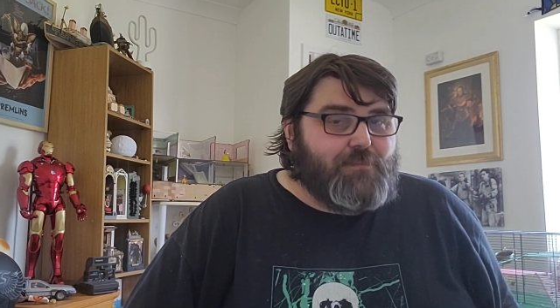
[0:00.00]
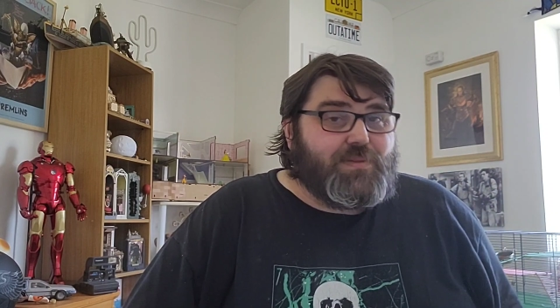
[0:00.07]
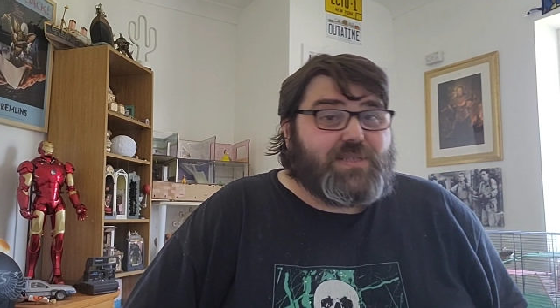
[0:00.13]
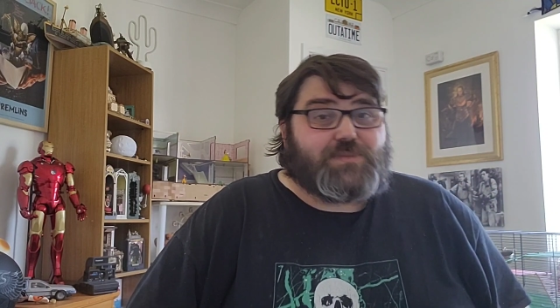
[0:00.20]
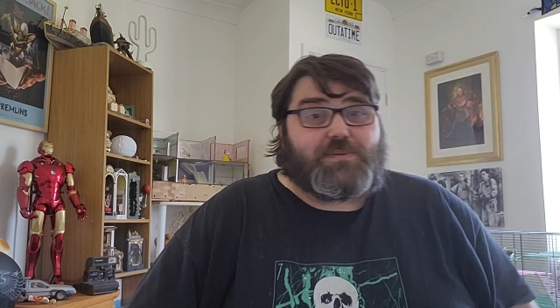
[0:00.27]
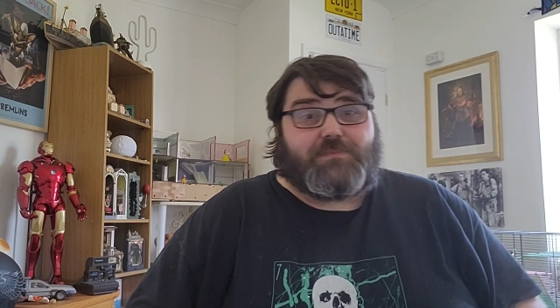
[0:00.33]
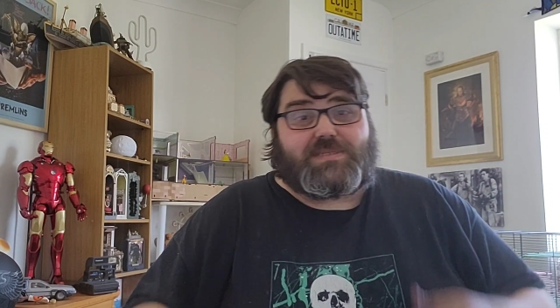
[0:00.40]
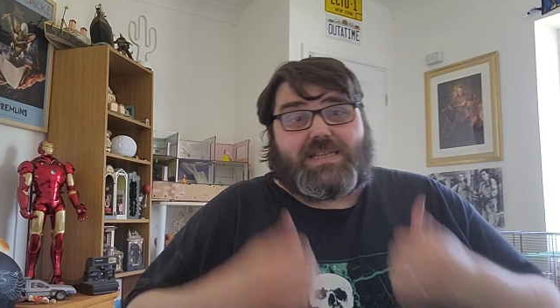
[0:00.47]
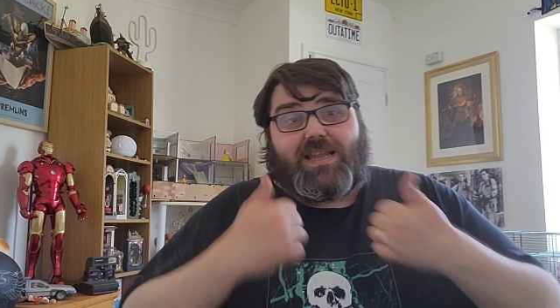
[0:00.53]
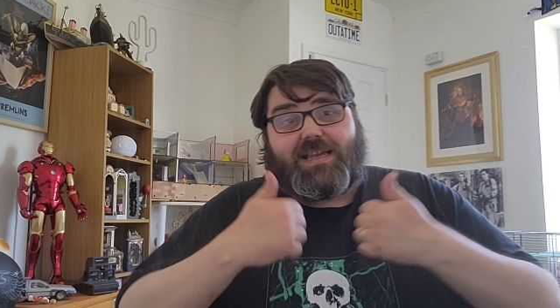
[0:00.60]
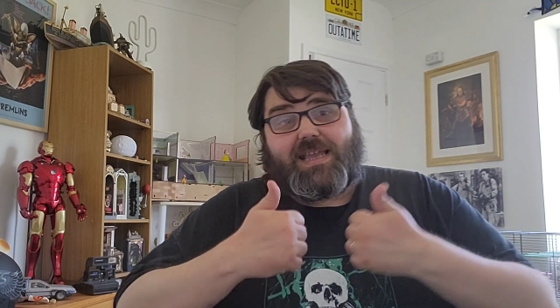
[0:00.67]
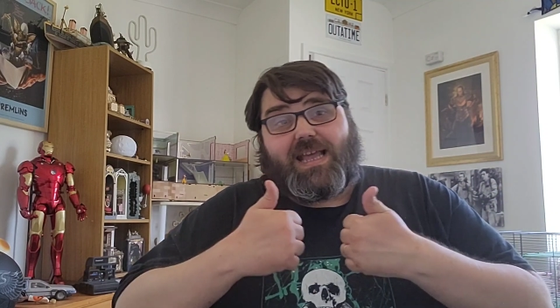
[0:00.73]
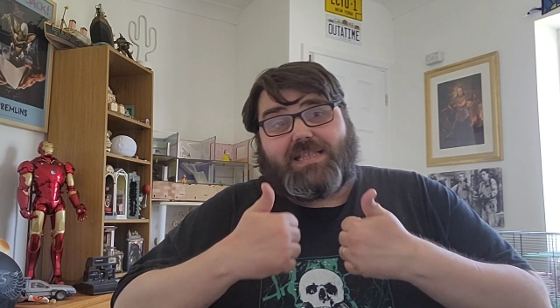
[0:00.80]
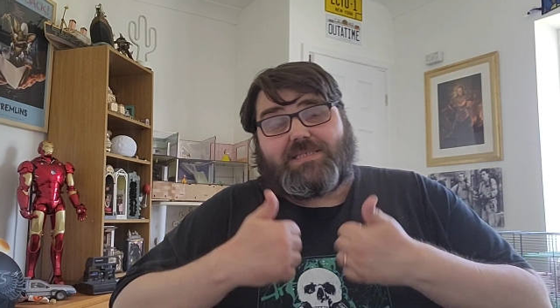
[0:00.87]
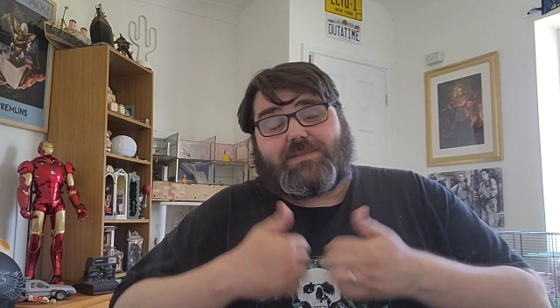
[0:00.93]
Please remember to
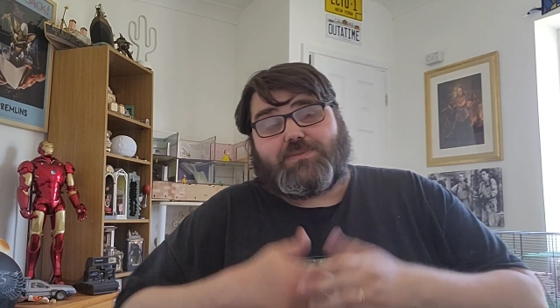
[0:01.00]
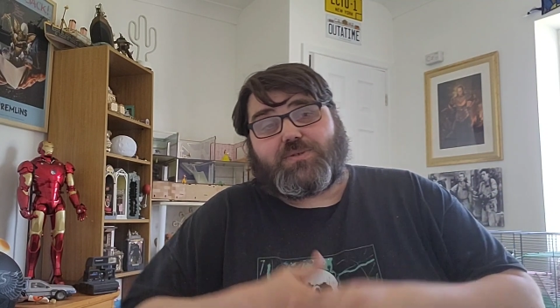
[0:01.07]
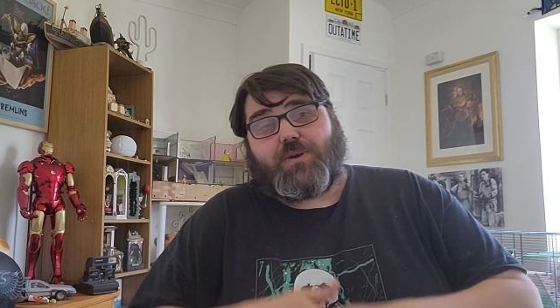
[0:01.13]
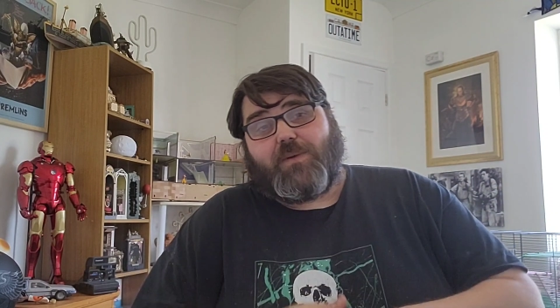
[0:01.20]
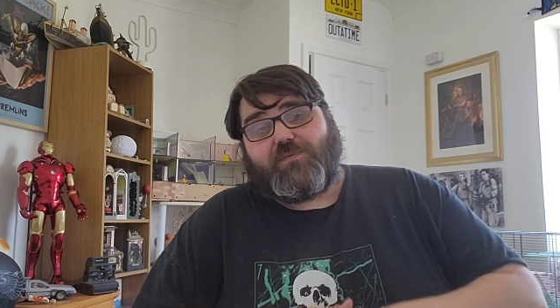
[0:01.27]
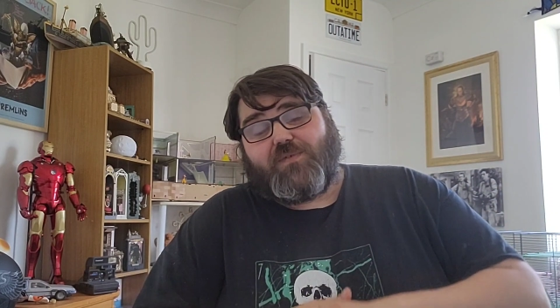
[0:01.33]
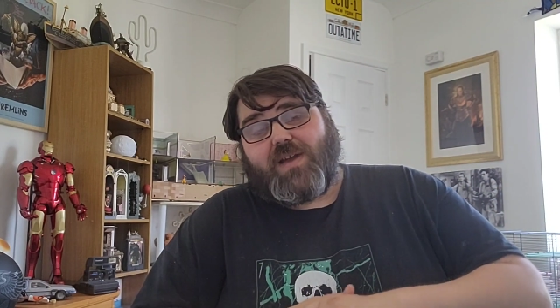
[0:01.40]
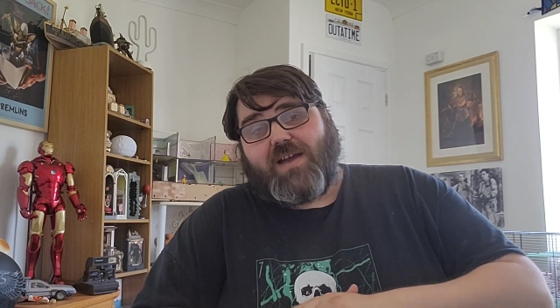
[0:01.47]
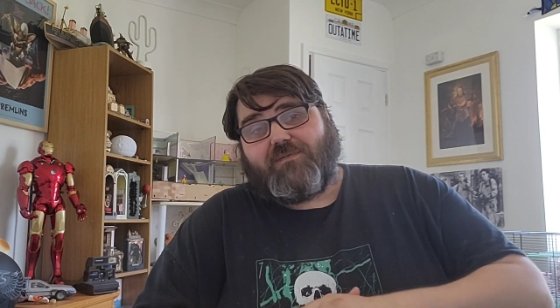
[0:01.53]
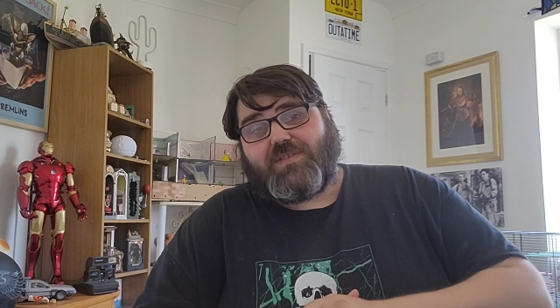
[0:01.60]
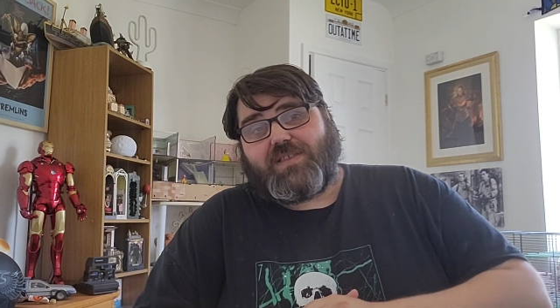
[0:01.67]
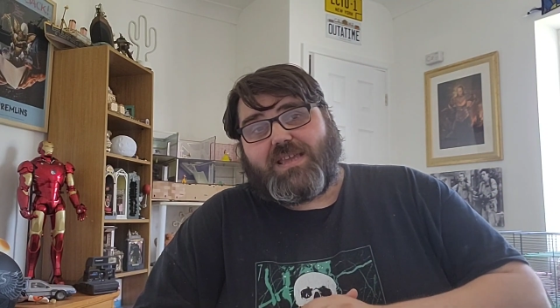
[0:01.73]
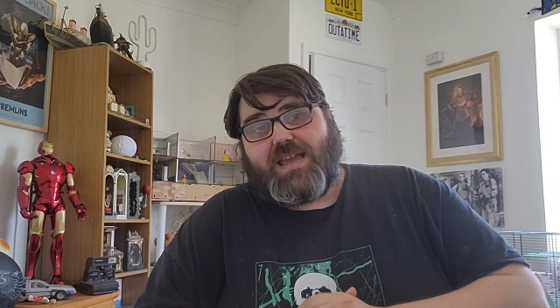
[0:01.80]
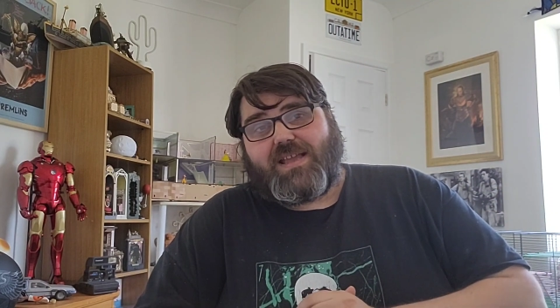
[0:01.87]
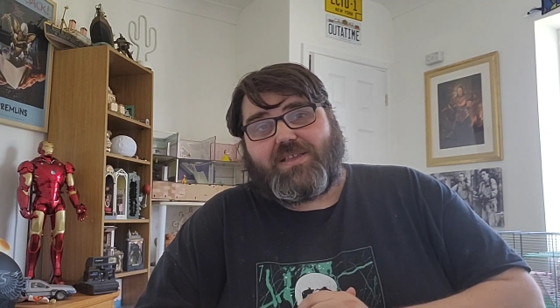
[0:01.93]
like and subscribe if you
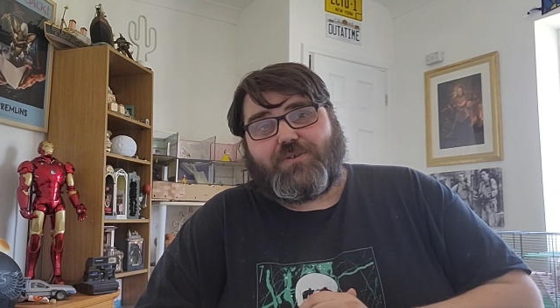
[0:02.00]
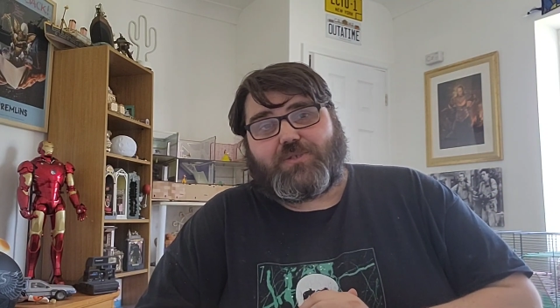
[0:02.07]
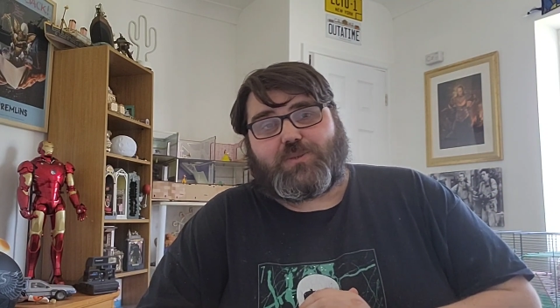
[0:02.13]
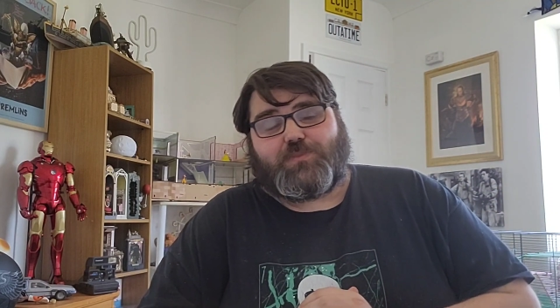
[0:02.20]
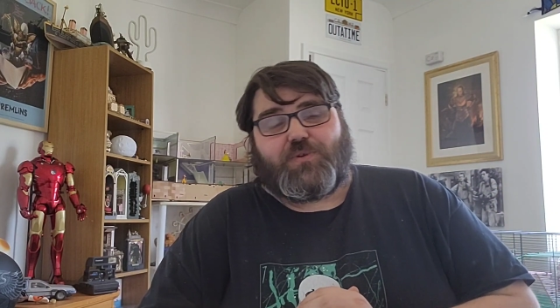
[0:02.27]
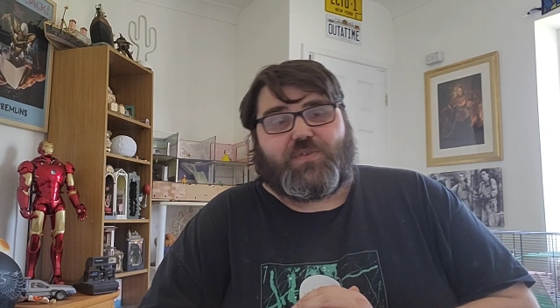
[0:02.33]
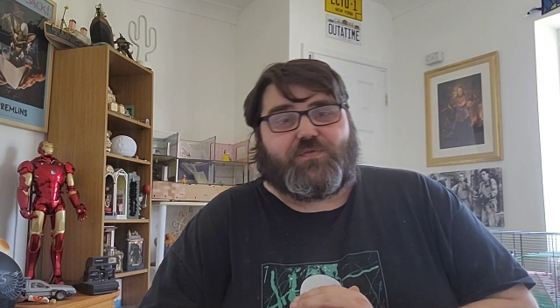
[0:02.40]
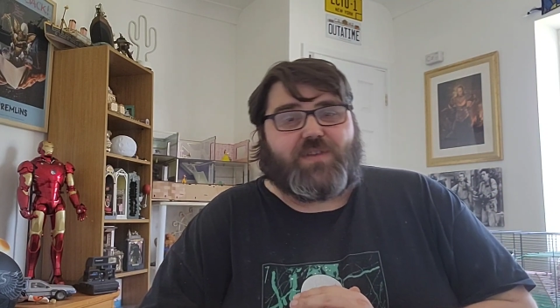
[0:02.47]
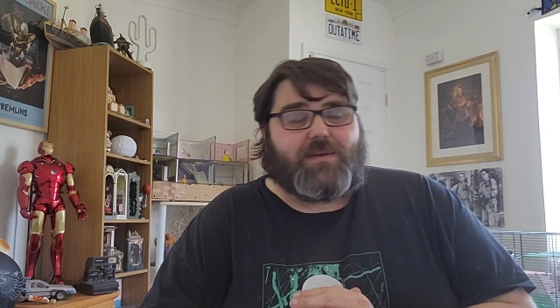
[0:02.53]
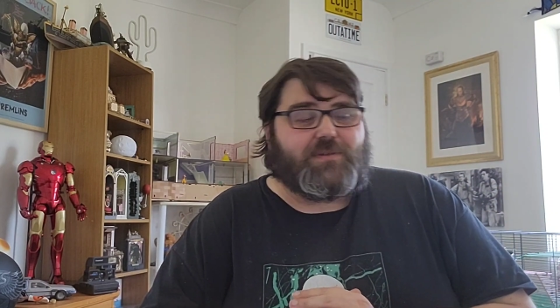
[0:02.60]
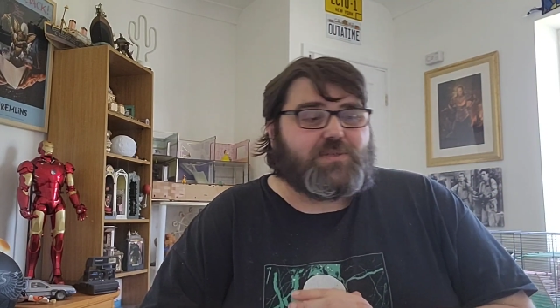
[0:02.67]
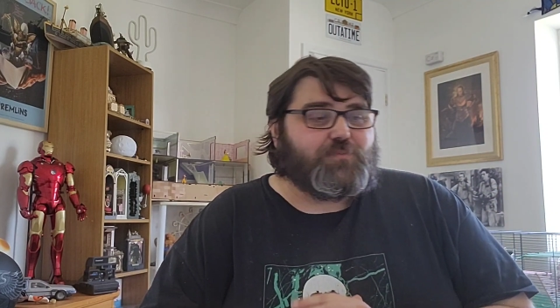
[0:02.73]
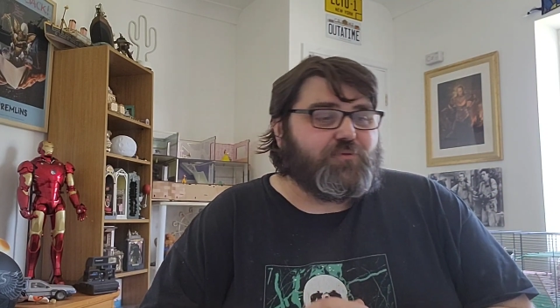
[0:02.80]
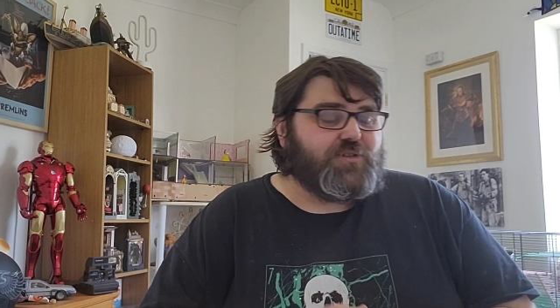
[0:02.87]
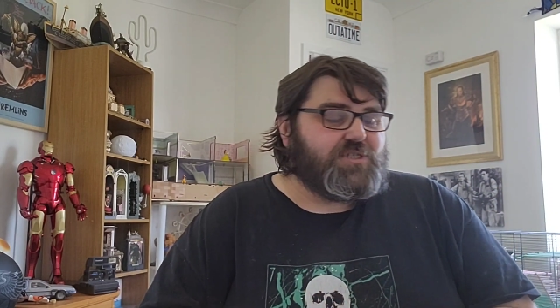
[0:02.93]
haven't yet. Your support is very
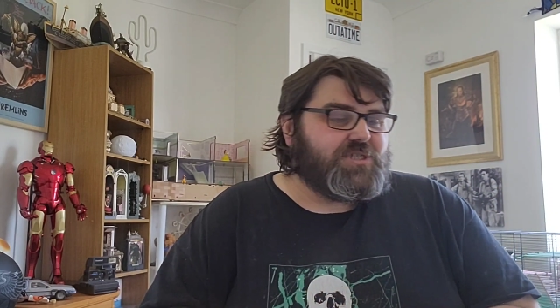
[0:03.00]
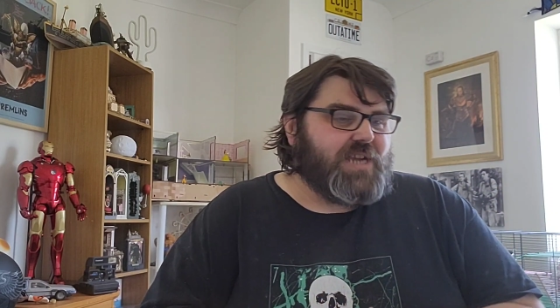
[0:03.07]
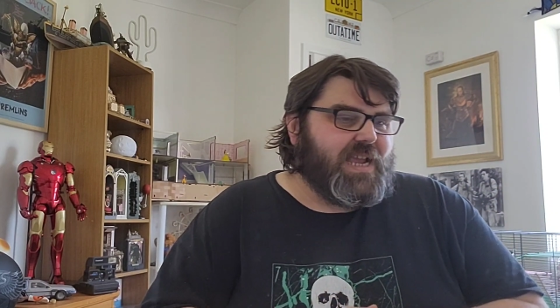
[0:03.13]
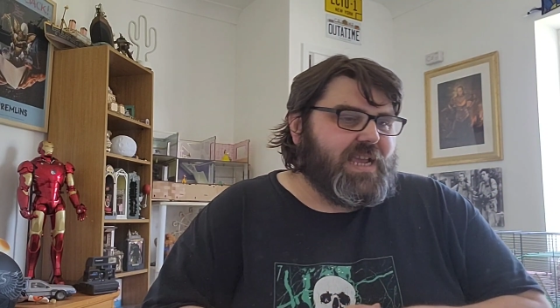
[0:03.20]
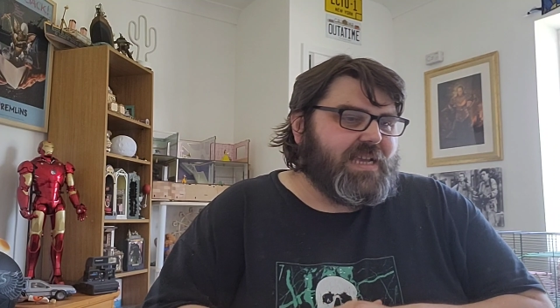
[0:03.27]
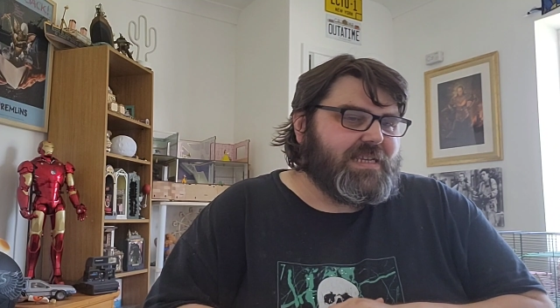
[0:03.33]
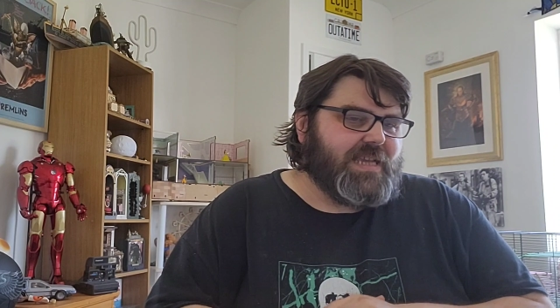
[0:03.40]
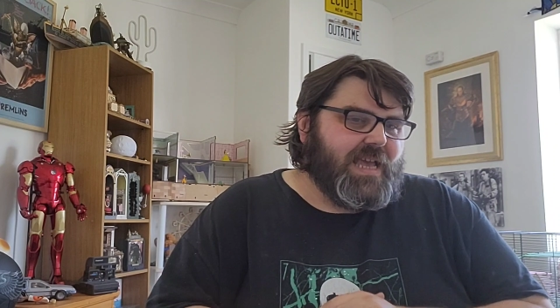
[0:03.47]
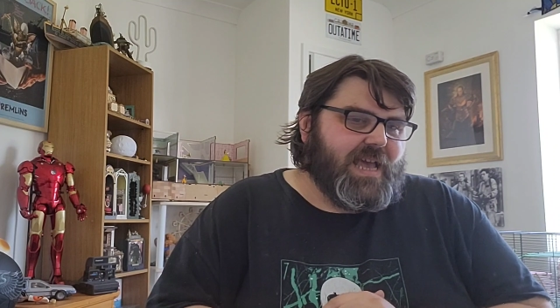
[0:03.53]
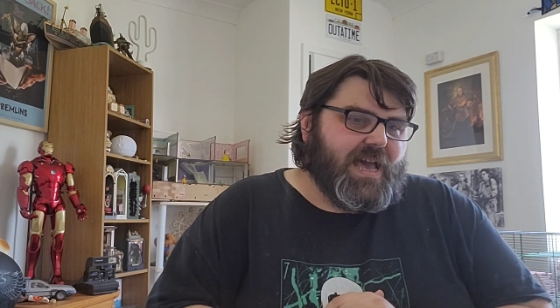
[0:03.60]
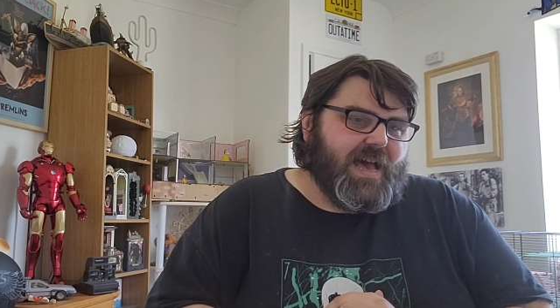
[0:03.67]
much appreciated.